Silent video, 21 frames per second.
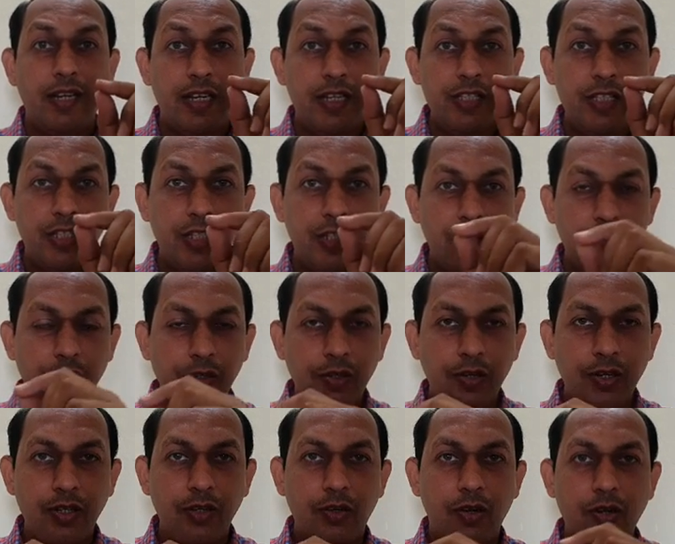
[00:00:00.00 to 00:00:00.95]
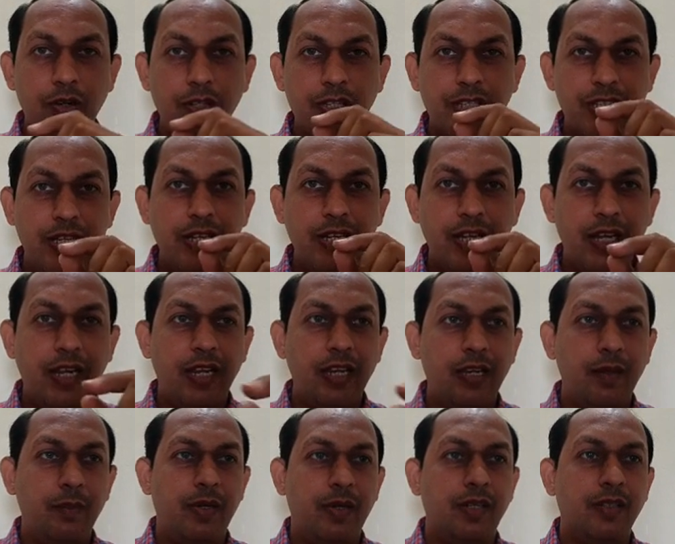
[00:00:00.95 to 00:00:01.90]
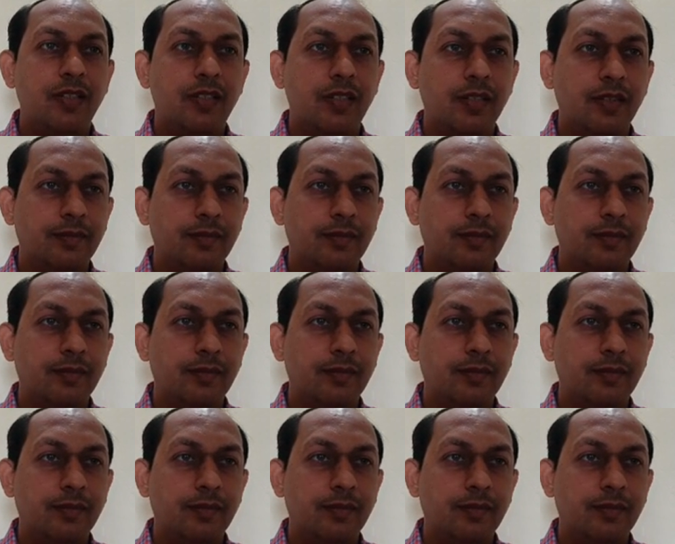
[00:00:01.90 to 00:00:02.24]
constituent or single elements.